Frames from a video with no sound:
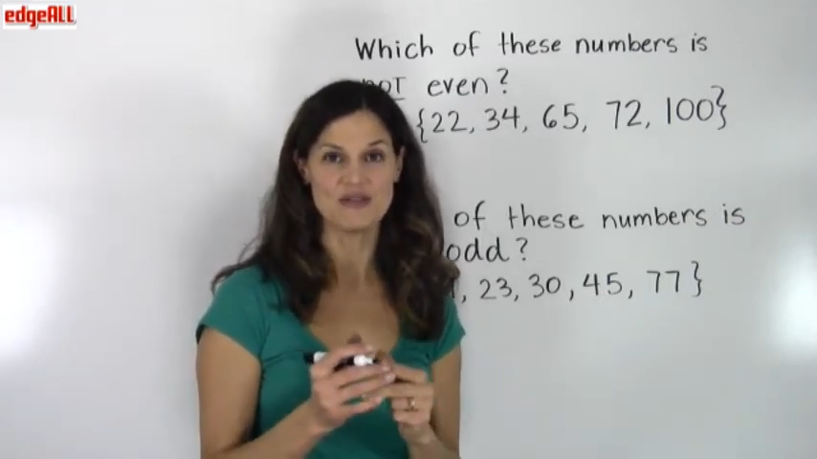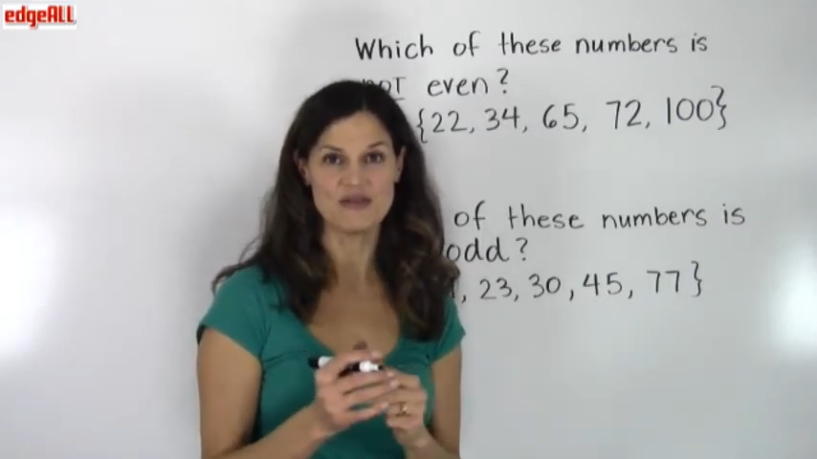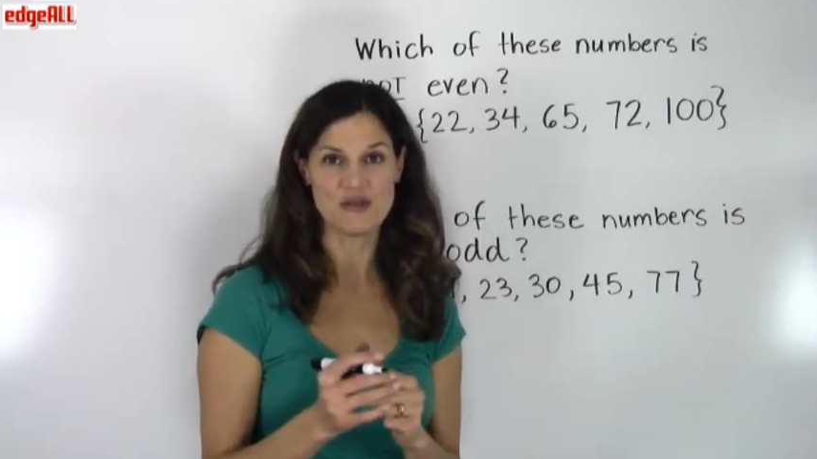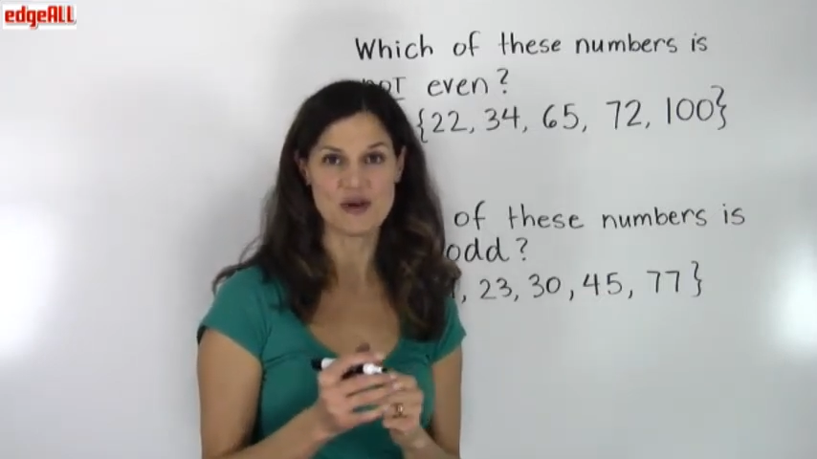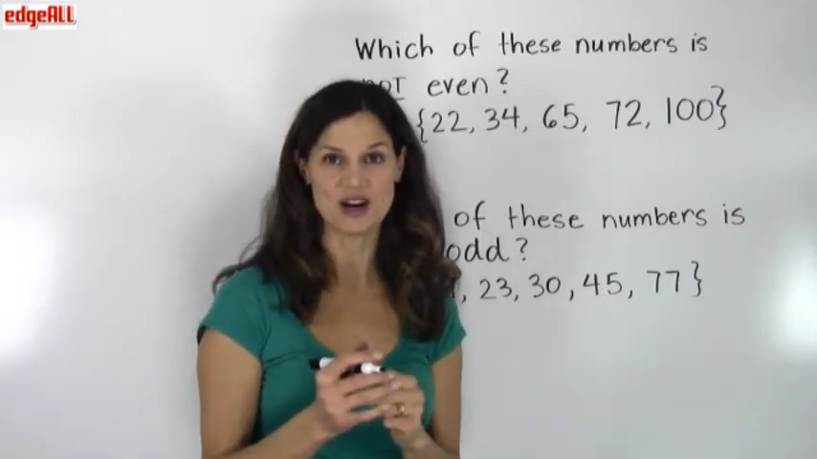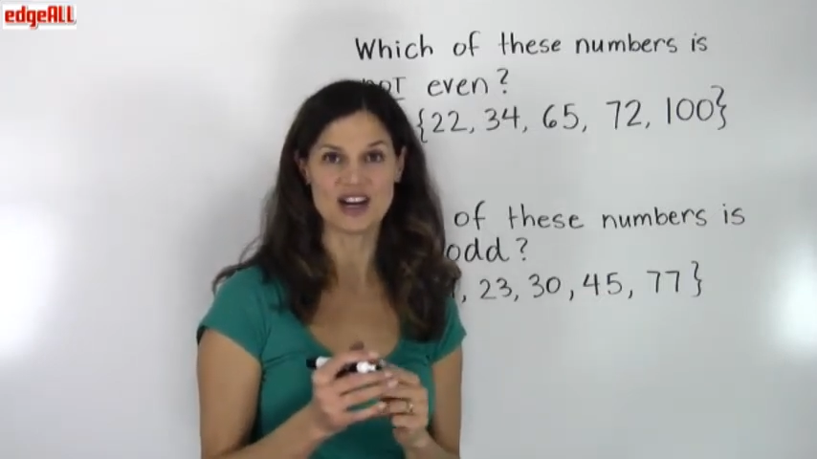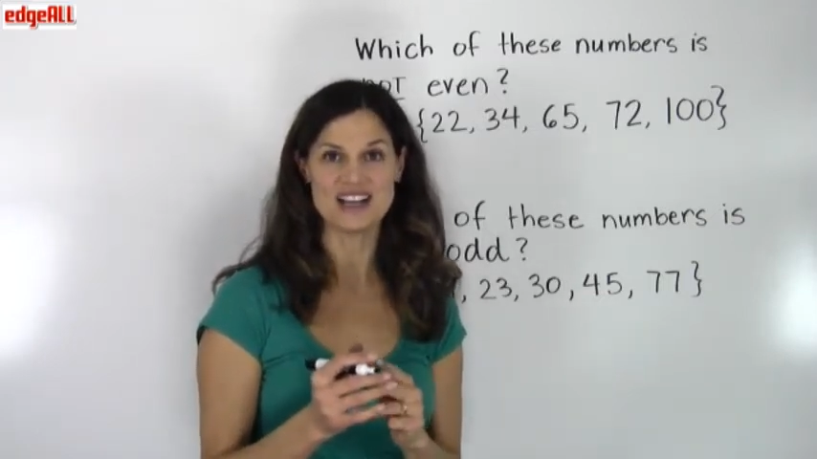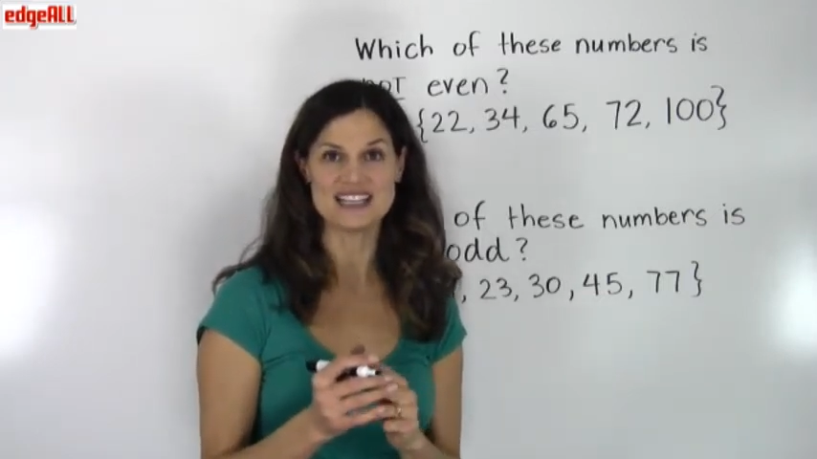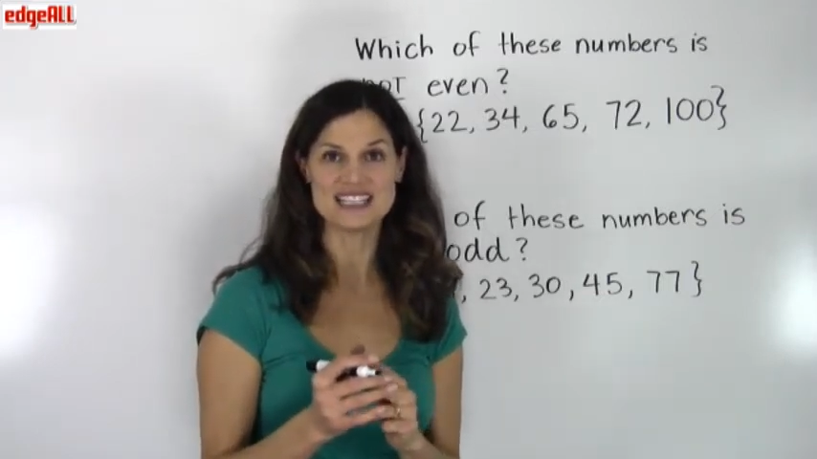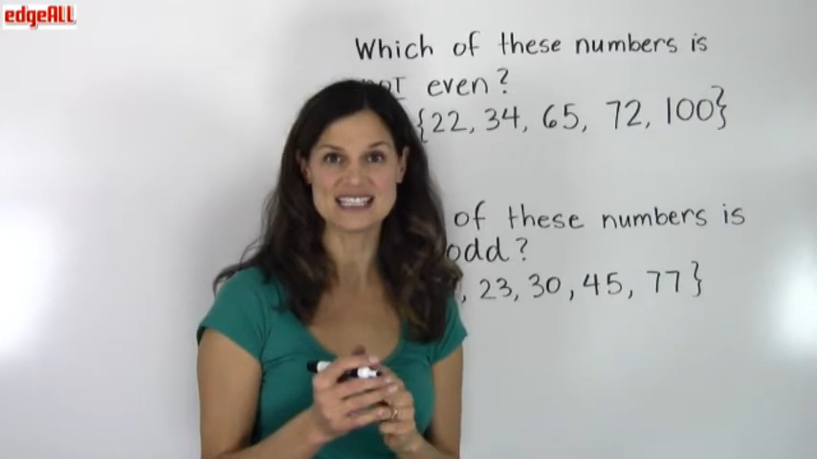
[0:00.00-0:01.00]
4,
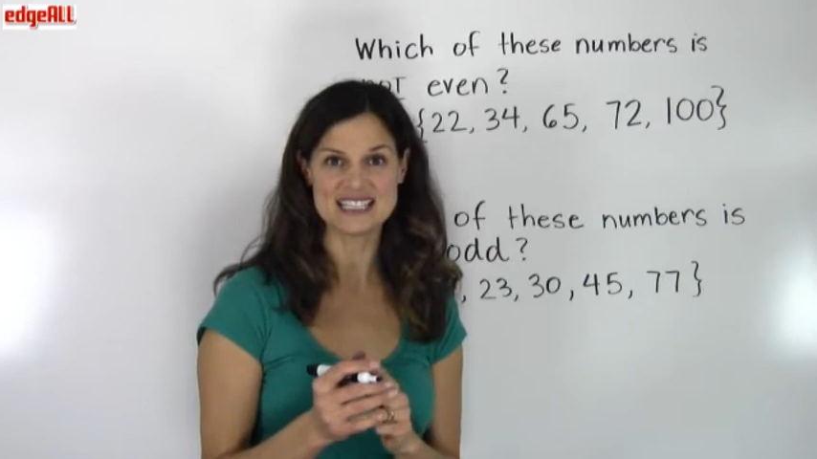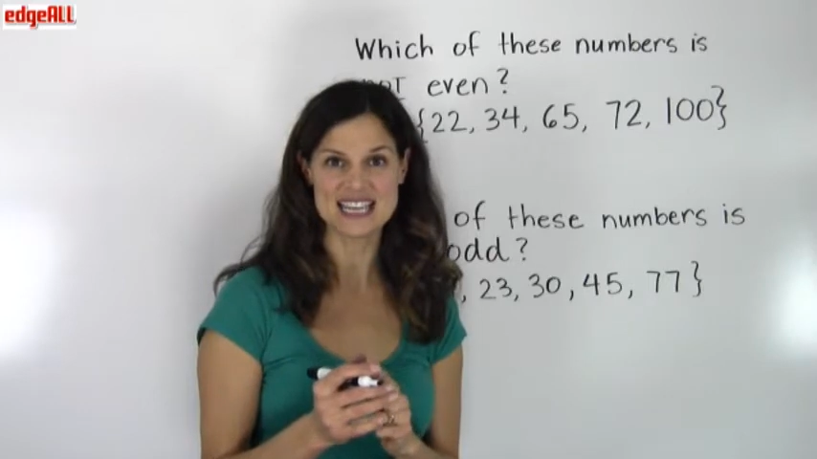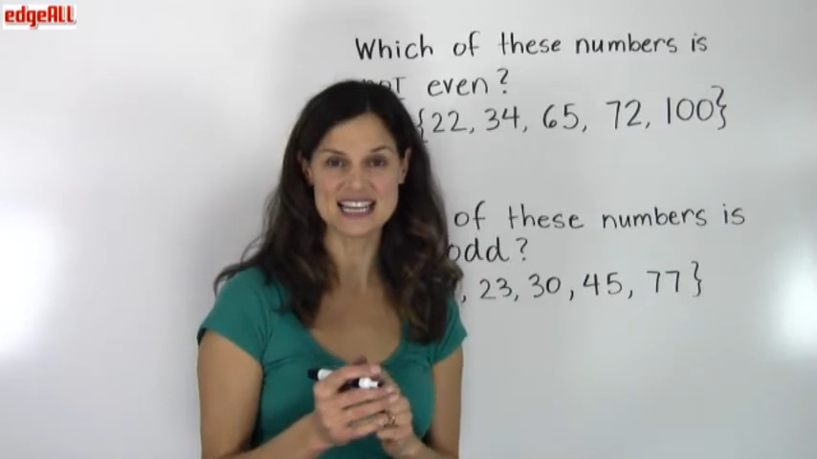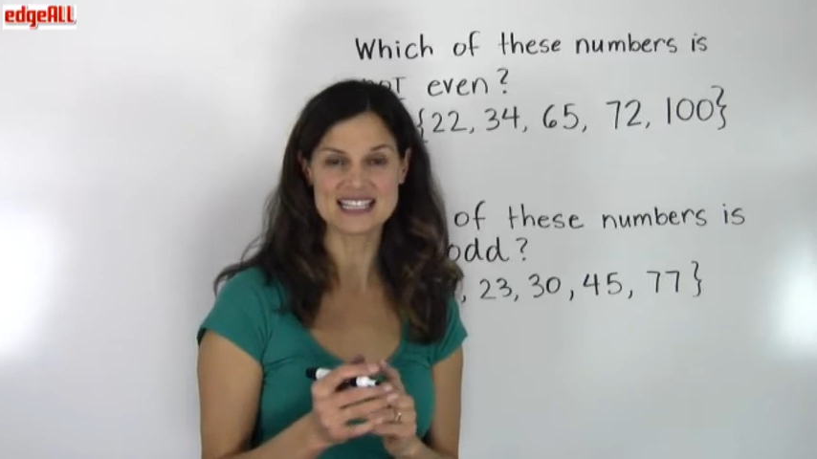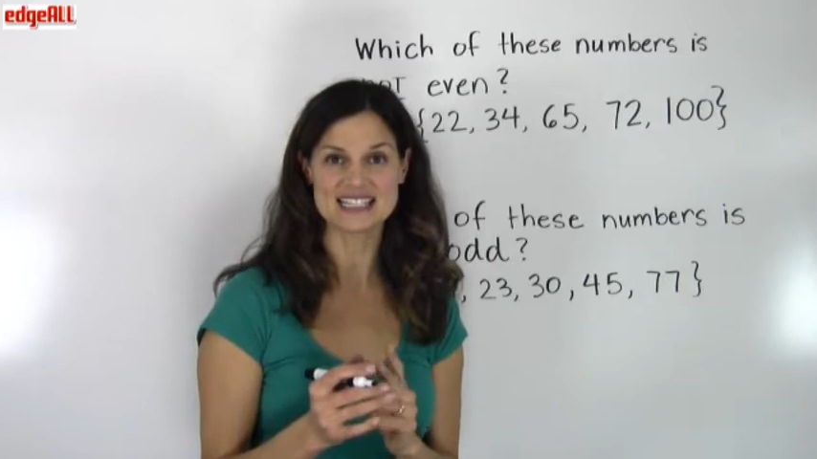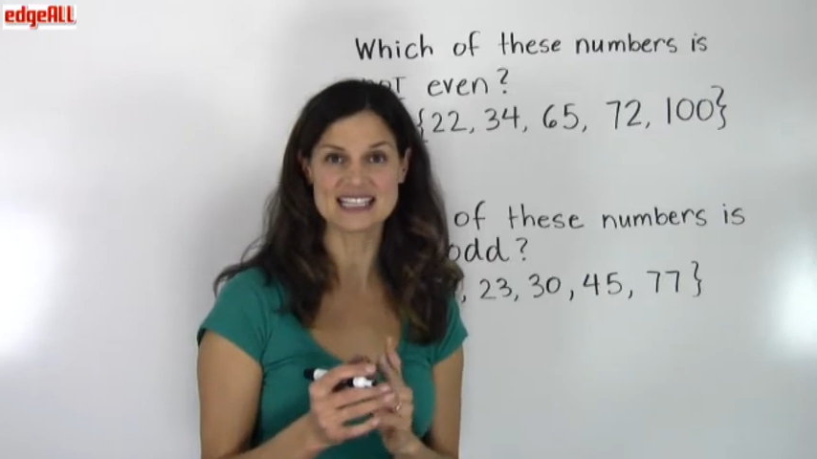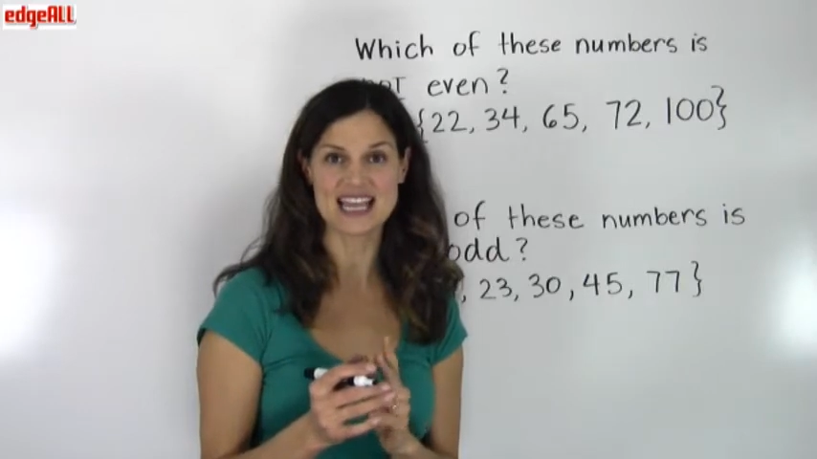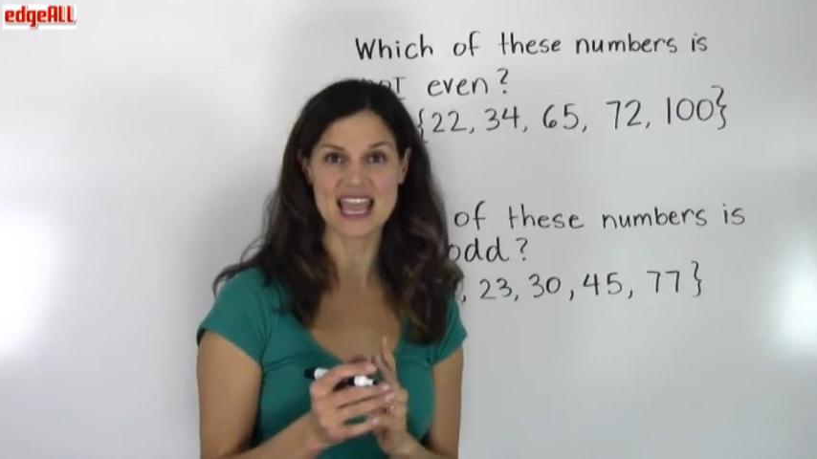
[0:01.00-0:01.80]
6,